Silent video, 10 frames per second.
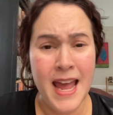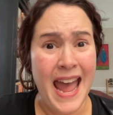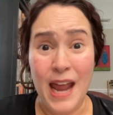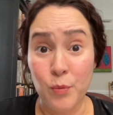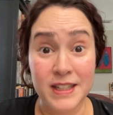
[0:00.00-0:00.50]

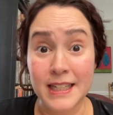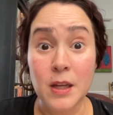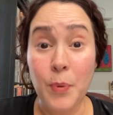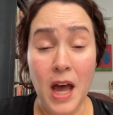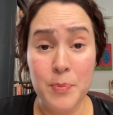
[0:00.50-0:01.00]
And was it the
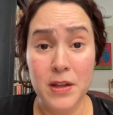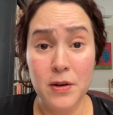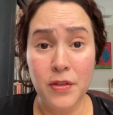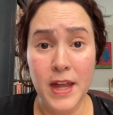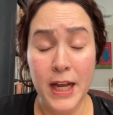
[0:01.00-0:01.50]
popular
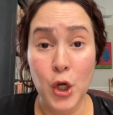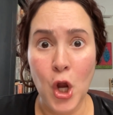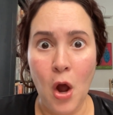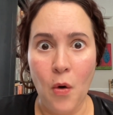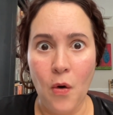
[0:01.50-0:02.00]
thing?
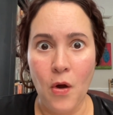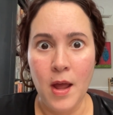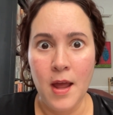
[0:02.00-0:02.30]
No,